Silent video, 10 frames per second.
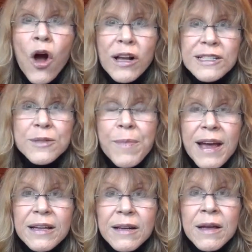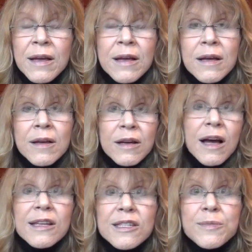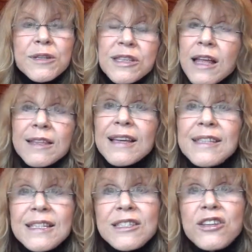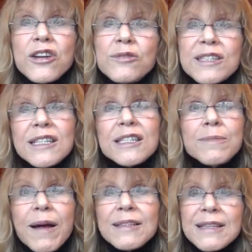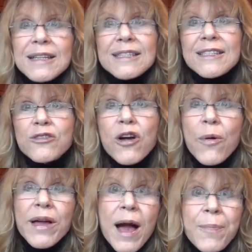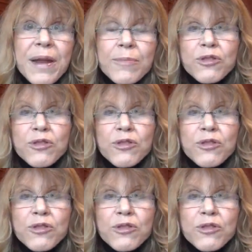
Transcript: on to my customers unless it's, 6 months and it's still going up and